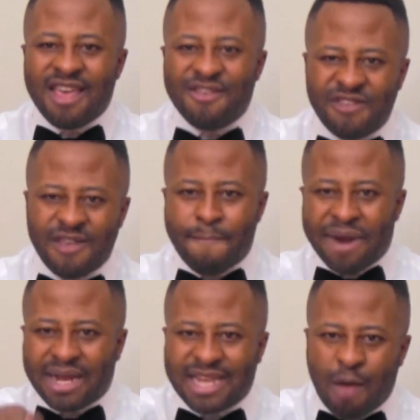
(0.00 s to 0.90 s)
It's just a
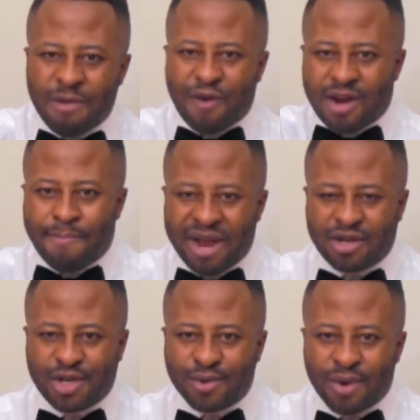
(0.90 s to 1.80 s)
breakdown before the
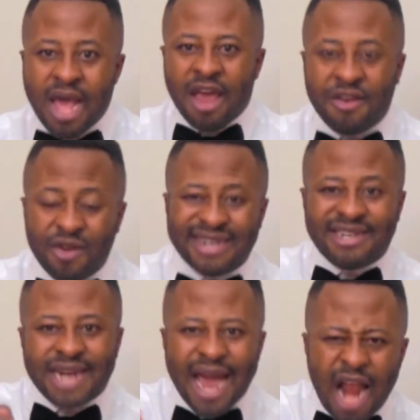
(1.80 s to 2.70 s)
breakthrough. It's just a
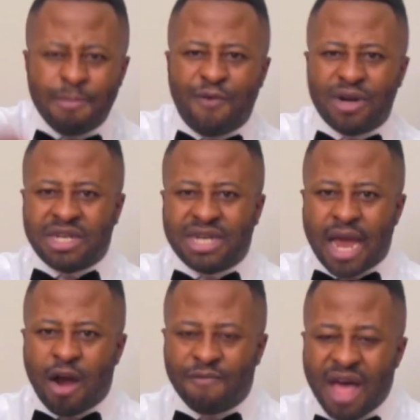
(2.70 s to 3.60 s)
trial before the
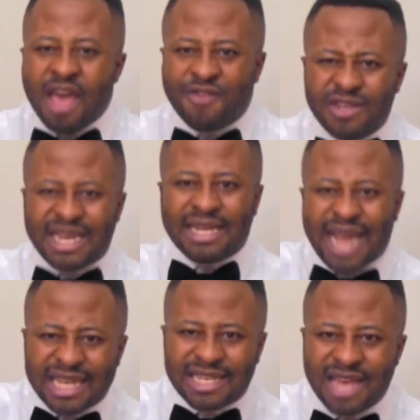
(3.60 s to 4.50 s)
triumph. It's just a
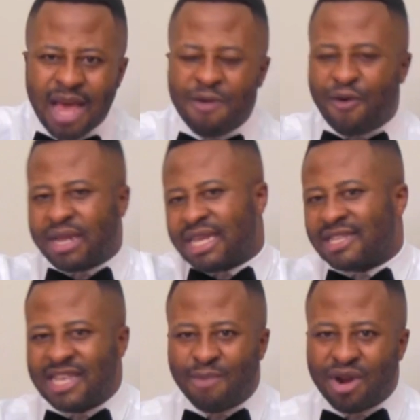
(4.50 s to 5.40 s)
test before the
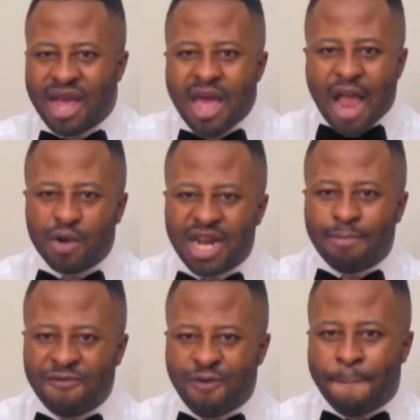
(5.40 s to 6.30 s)
testimony. And you
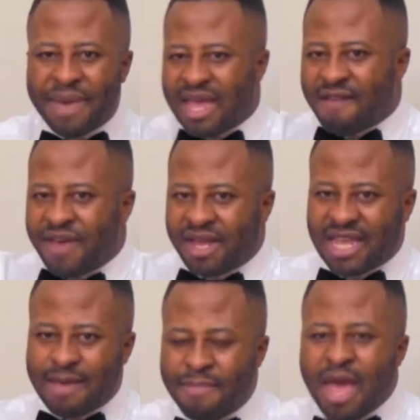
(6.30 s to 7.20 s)
shall move from being a
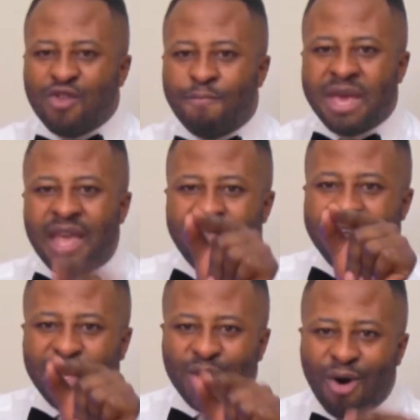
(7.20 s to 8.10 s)
victim to being a
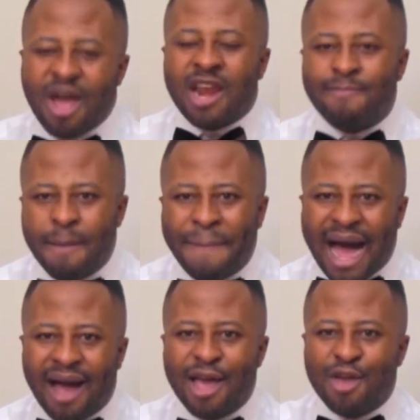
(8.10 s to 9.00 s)
victor.
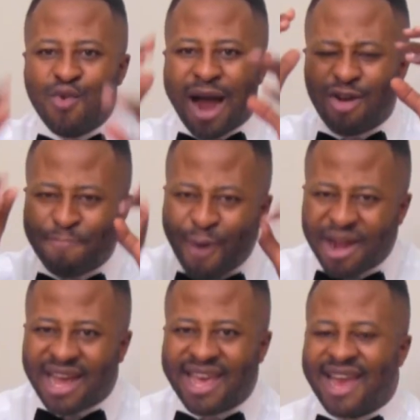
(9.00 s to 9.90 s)
Remember, you are not
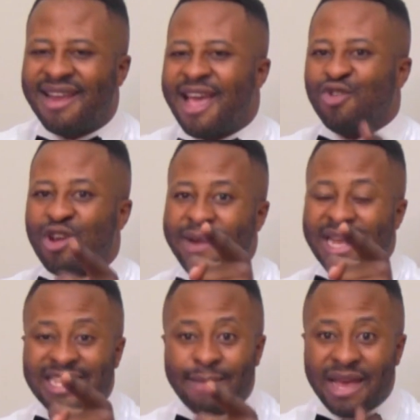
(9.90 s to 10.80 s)
born again to remain
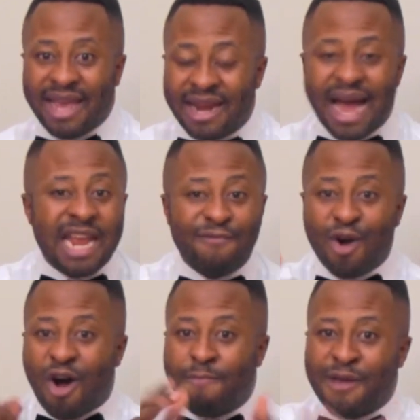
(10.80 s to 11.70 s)
the same again. And if
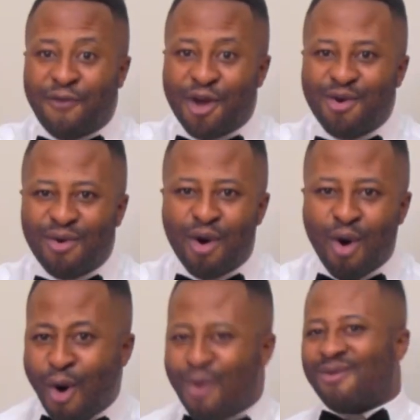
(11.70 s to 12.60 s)
God be for you,
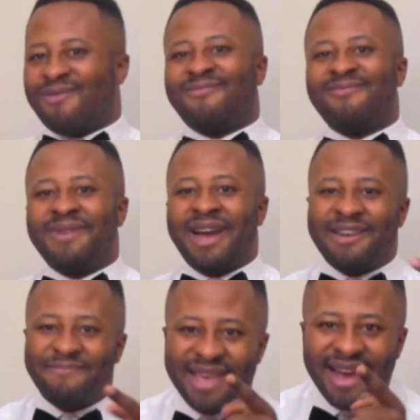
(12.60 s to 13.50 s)
who
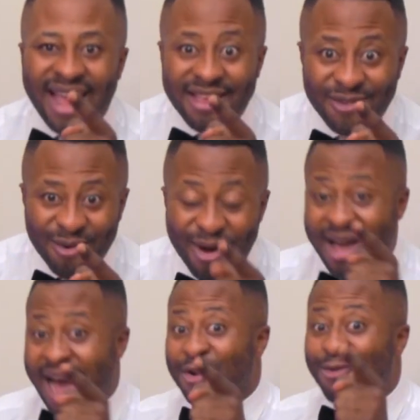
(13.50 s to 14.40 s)
can be against you?
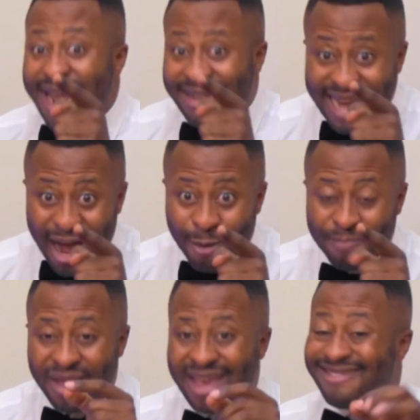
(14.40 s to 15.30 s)
And right
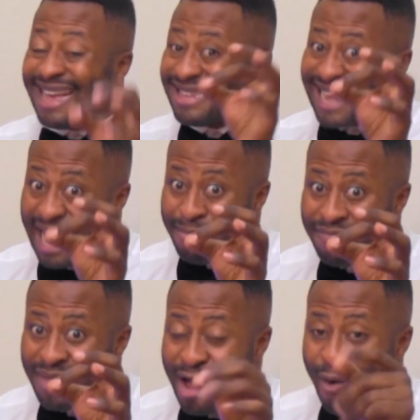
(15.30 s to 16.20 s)
now is that
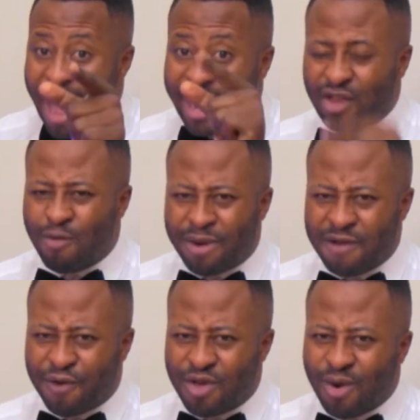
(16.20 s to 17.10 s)
time where I get to
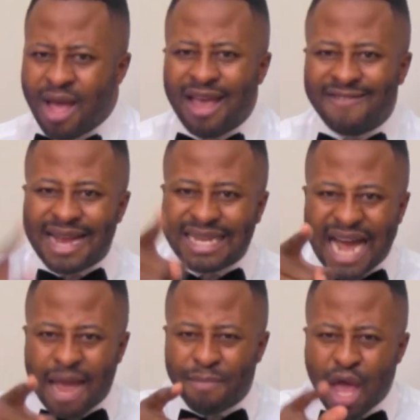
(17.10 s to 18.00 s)
pray for you. Is that
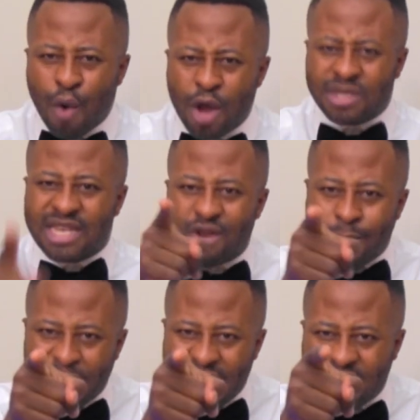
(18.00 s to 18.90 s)
time where you send
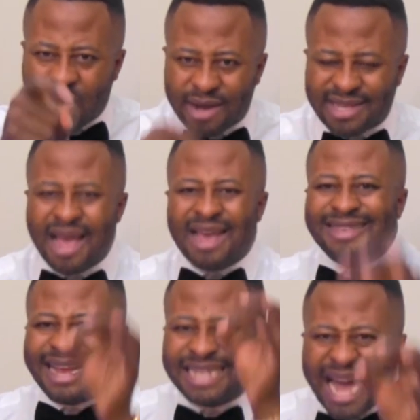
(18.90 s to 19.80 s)
your prayer request? Is
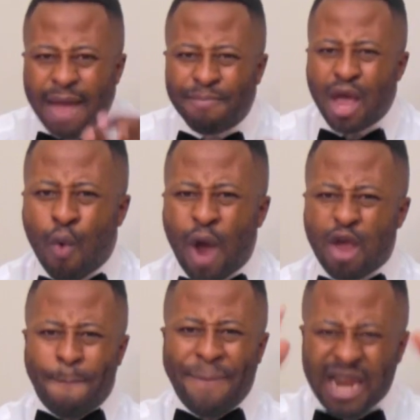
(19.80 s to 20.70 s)
that time where
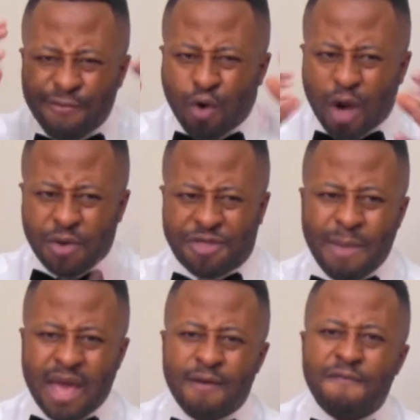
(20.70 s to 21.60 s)
you believe God with
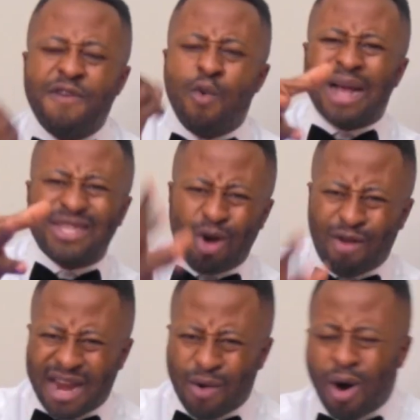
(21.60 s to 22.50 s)
me? Viewers all
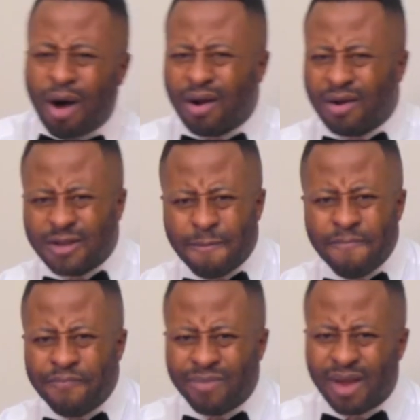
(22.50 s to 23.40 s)
over the world,
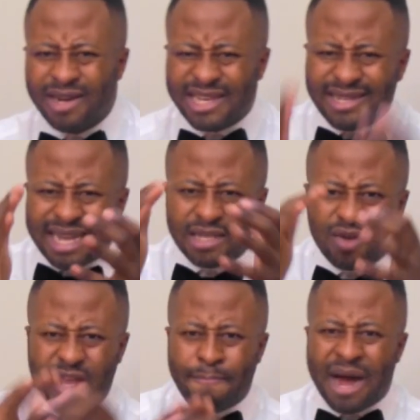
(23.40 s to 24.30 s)
distance is
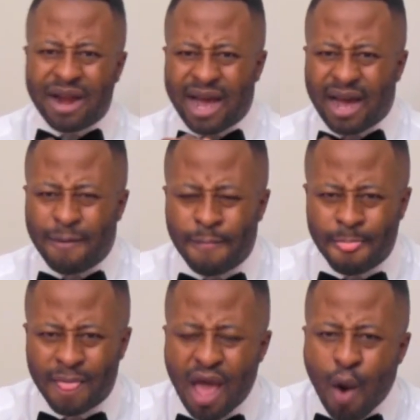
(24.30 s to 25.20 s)
not a barrier.
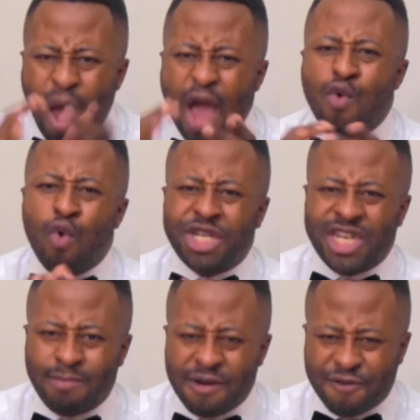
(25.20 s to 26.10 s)
Where are you
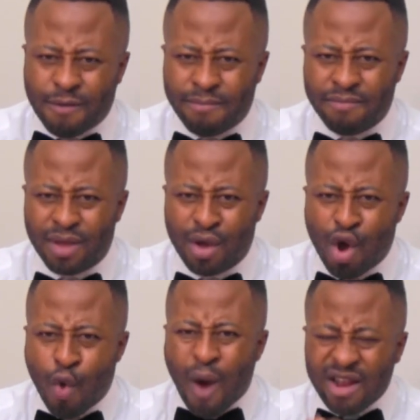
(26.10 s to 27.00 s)
watching me from?
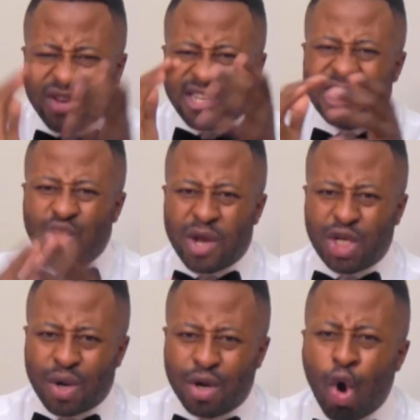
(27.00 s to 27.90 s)
What is your
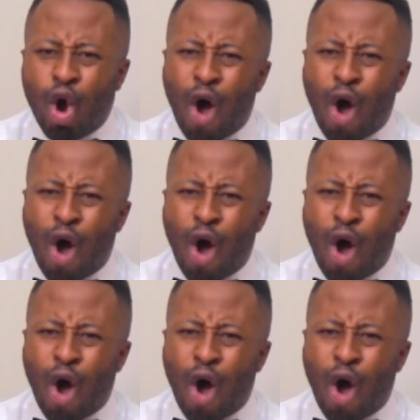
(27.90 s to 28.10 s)
situation?